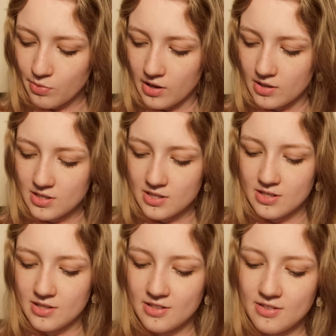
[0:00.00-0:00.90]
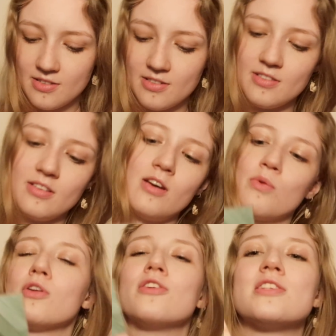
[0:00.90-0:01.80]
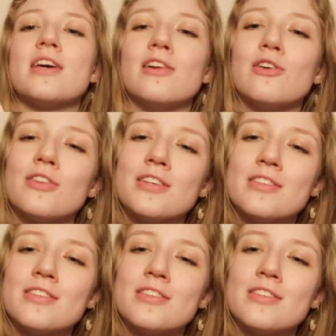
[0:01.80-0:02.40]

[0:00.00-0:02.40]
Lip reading: But I want you to take a look at